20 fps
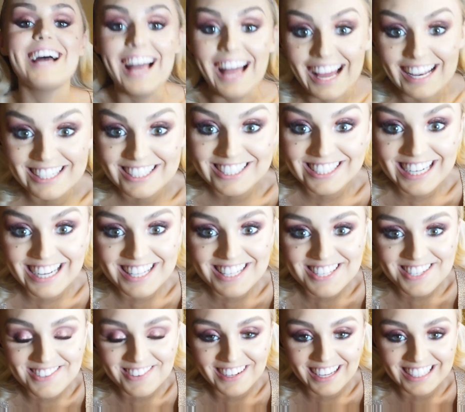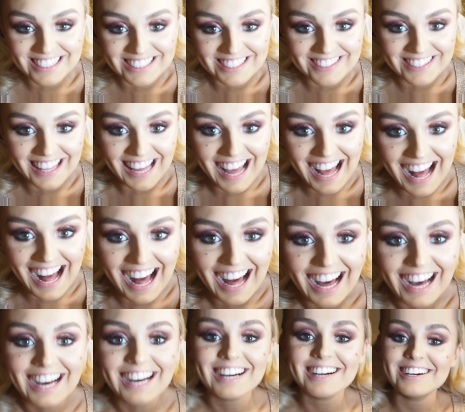and chins when I do
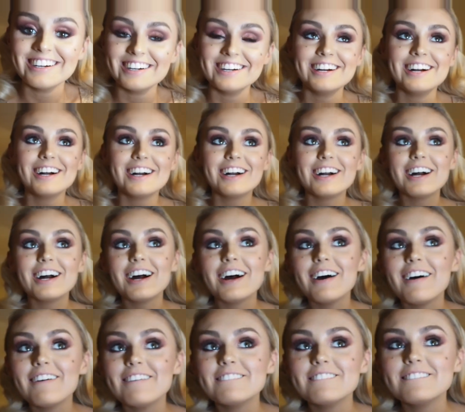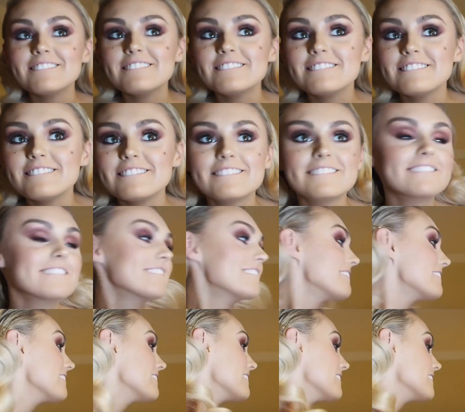that. Yeah, she's got more chins than
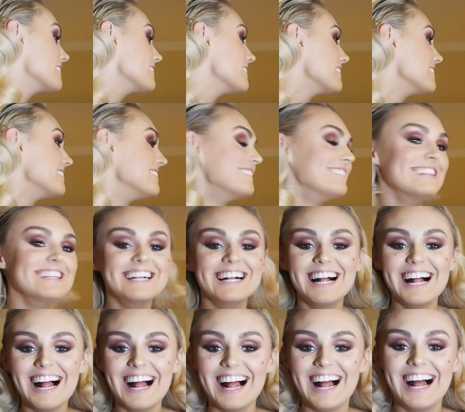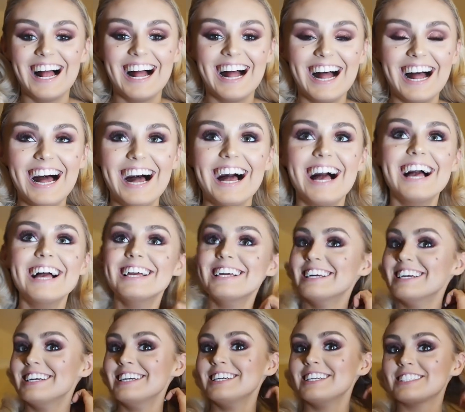boobs. Oh, oh,
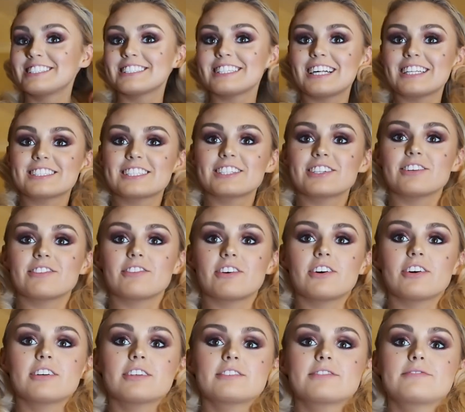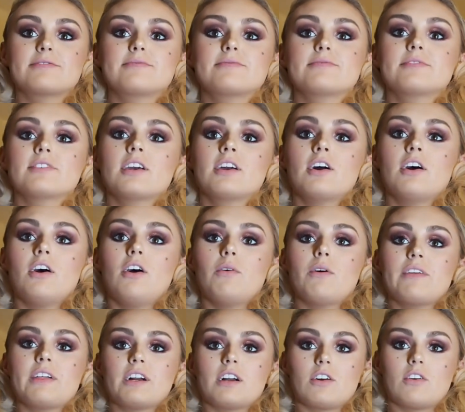oh. I can say it. I'm her mother. Oh,
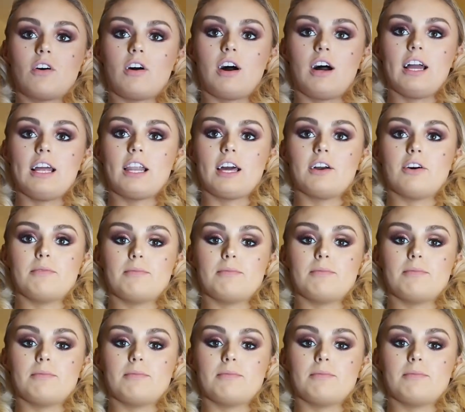I think I got highlight